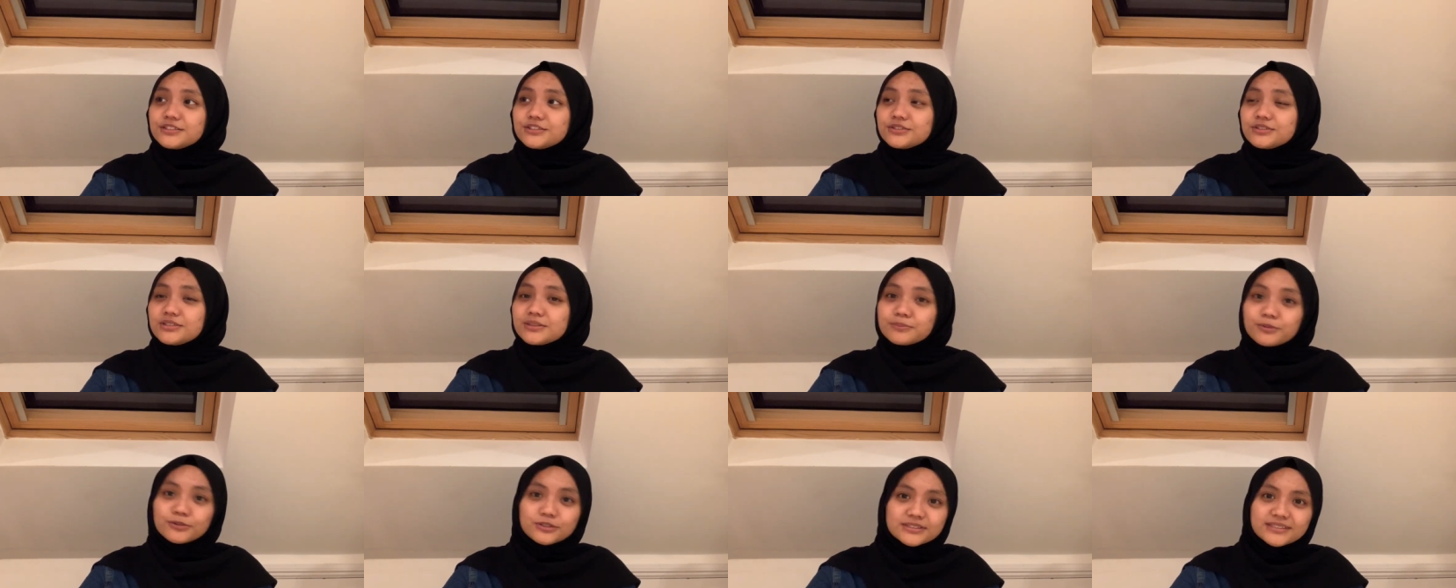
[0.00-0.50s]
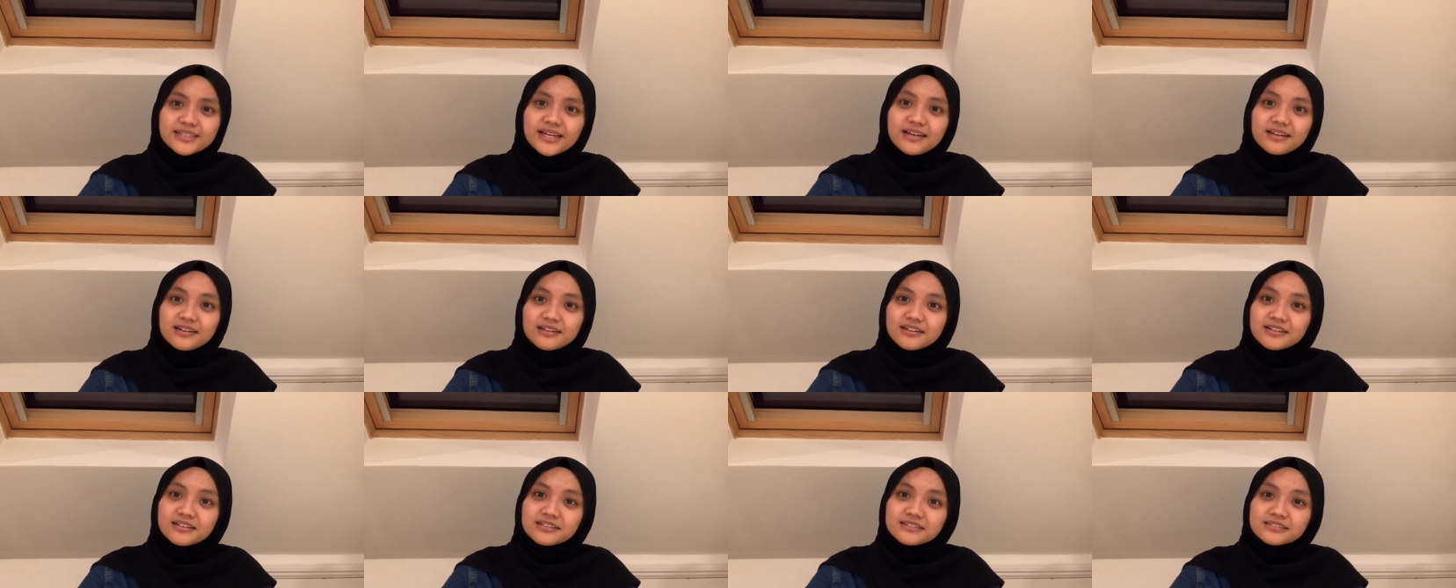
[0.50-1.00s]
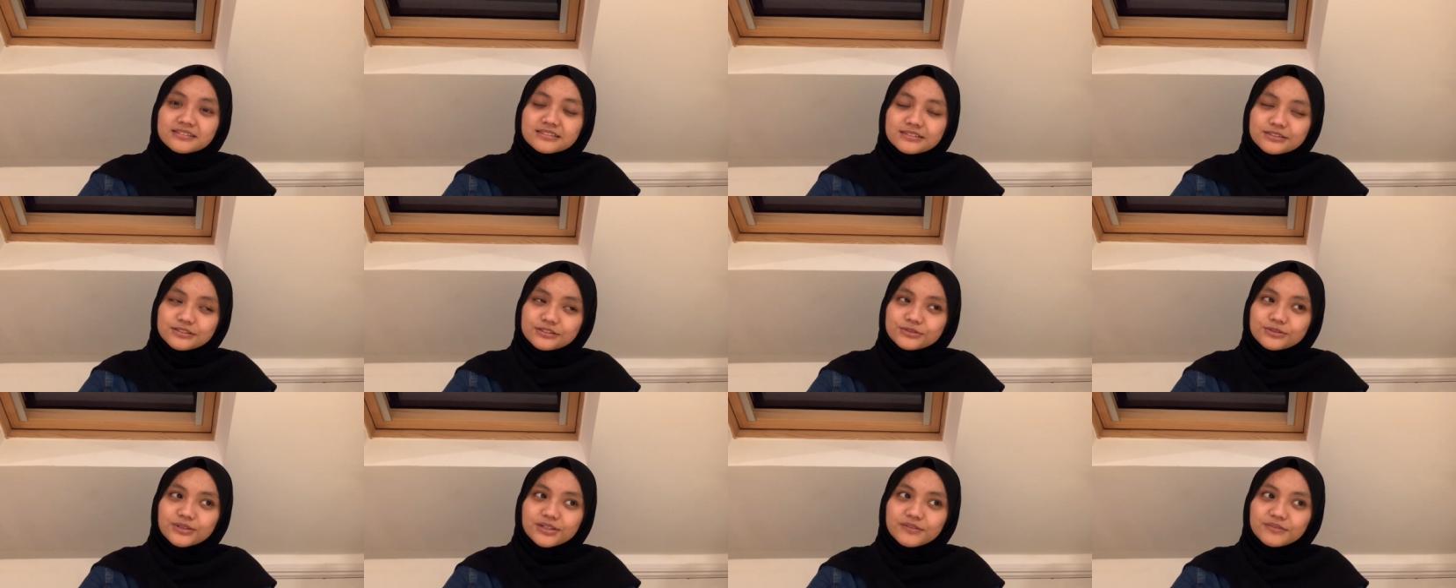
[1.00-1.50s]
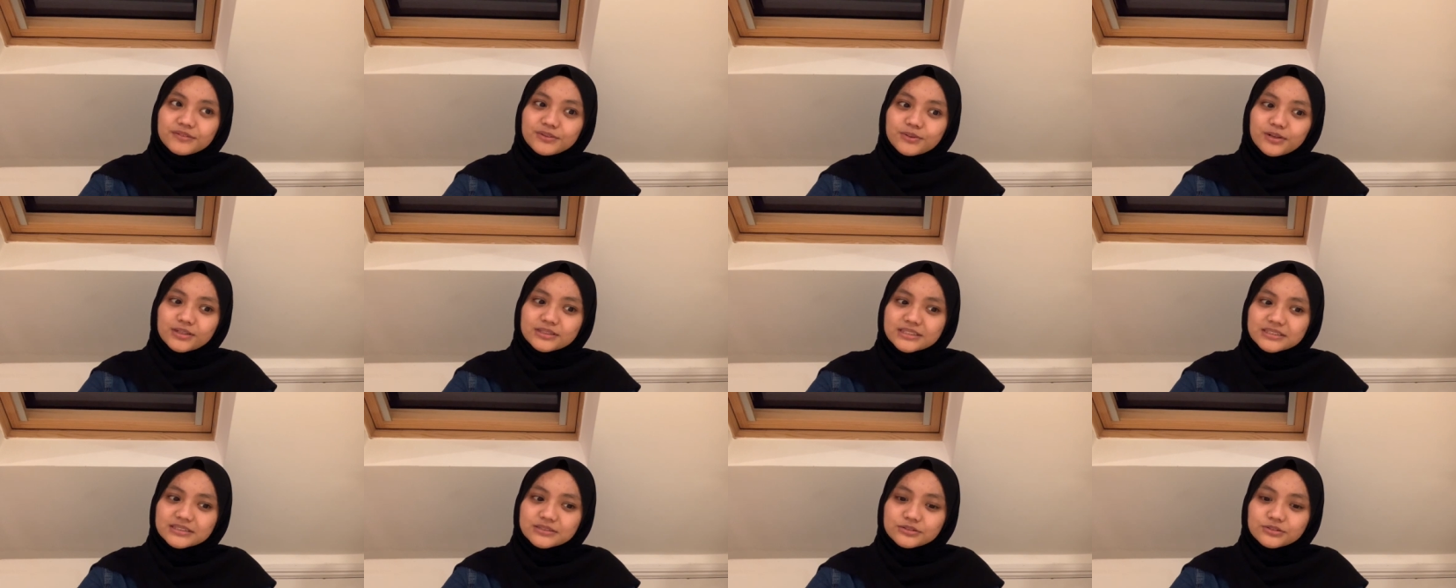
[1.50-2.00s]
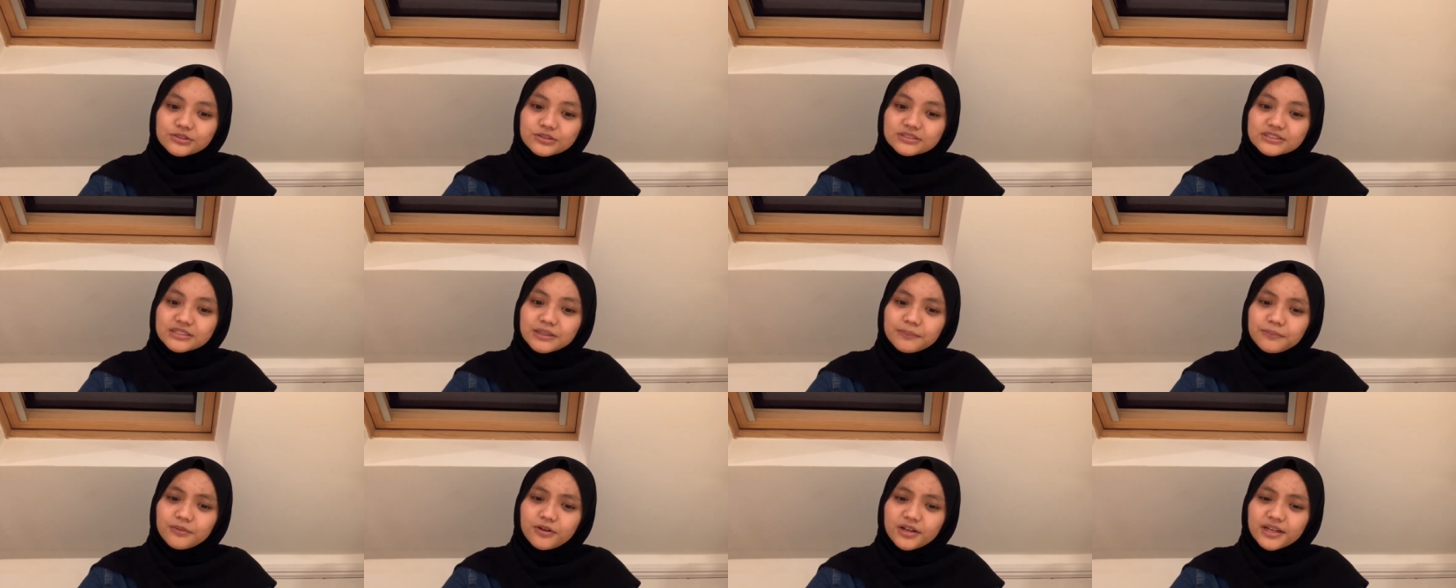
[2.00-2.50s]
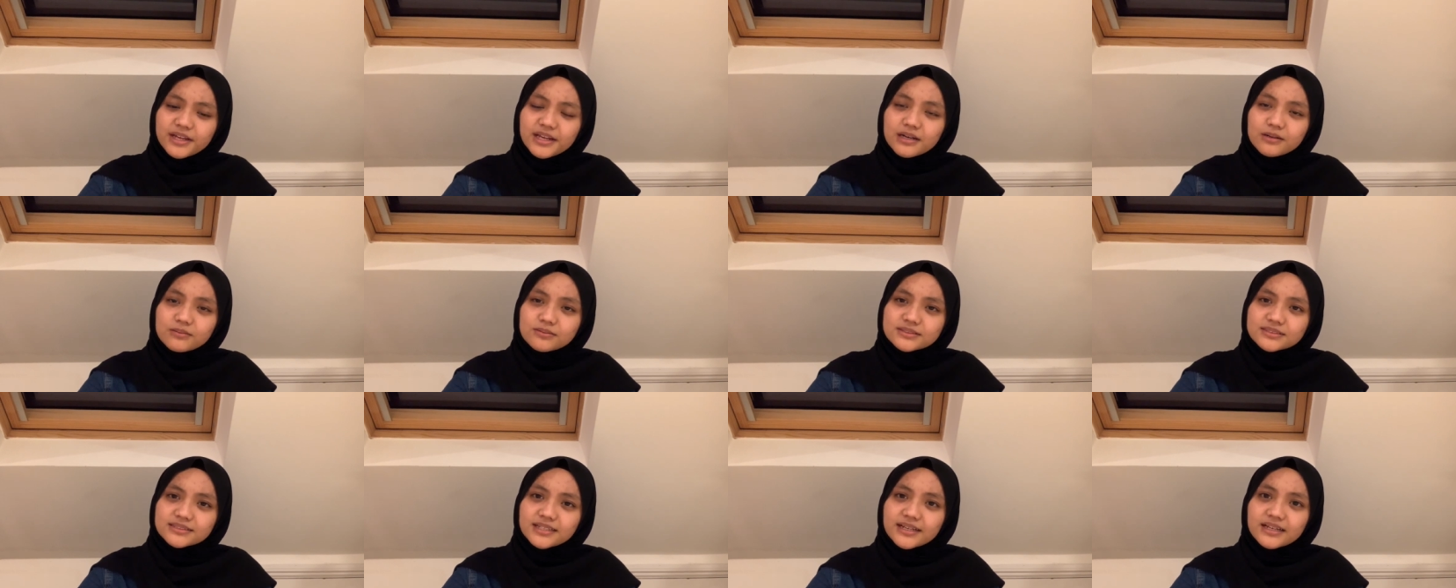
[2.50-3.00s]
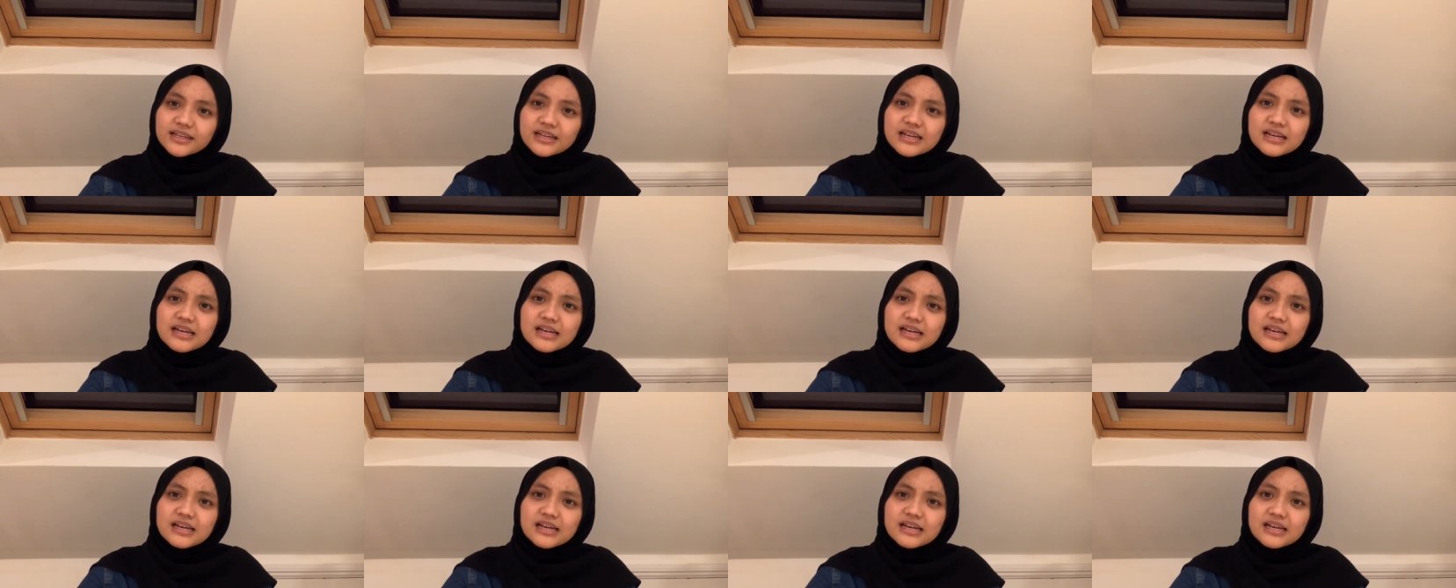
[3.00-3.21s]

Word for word: to the bookseller to one of the Waterstones employee and I was like